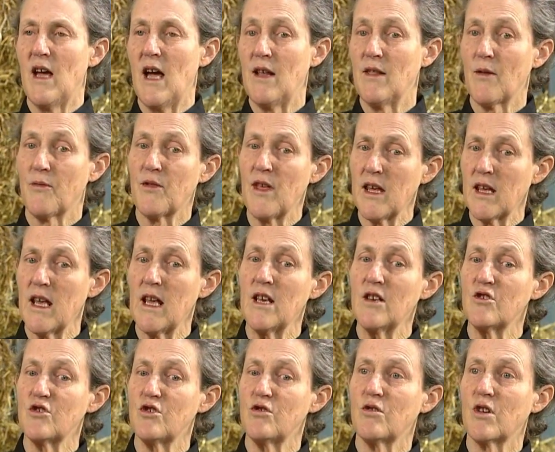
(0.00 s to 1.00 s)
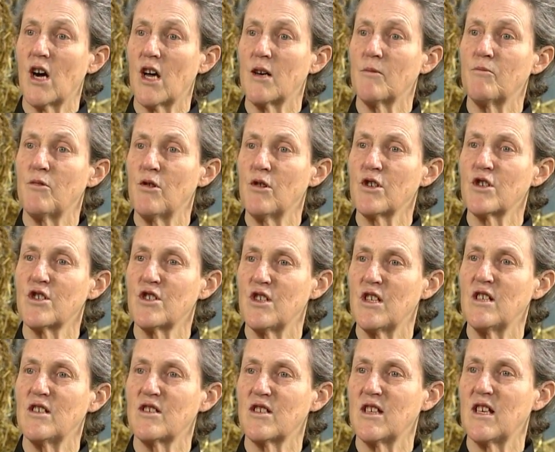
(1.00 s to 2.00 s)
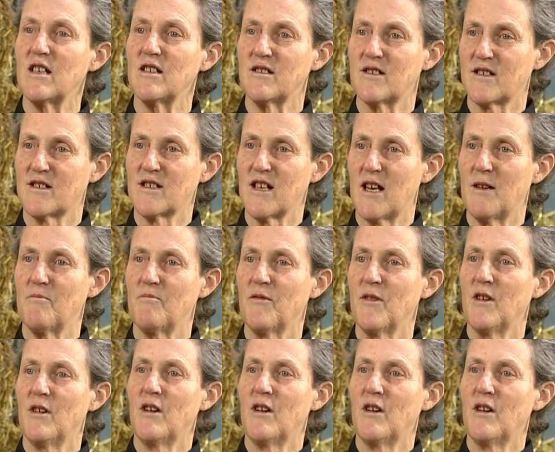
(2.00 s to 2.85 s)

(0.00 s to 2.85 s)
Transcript: And the thing is, you've got to push these kids some.